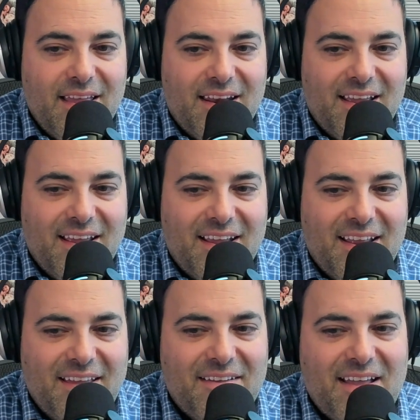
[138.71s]
And
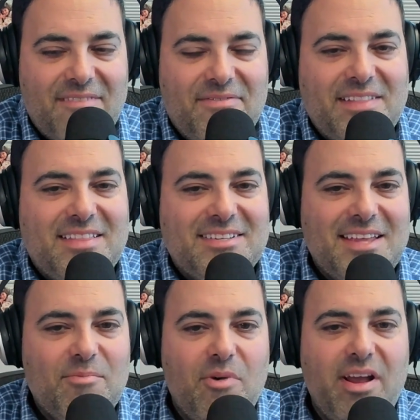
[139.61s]
I felt the
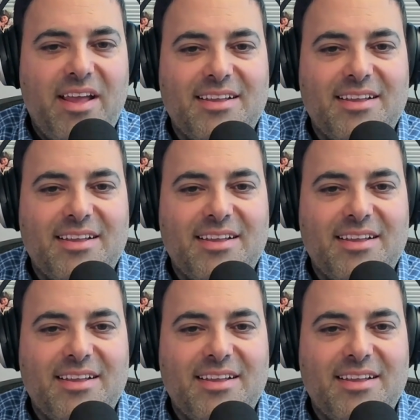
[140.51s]
same way.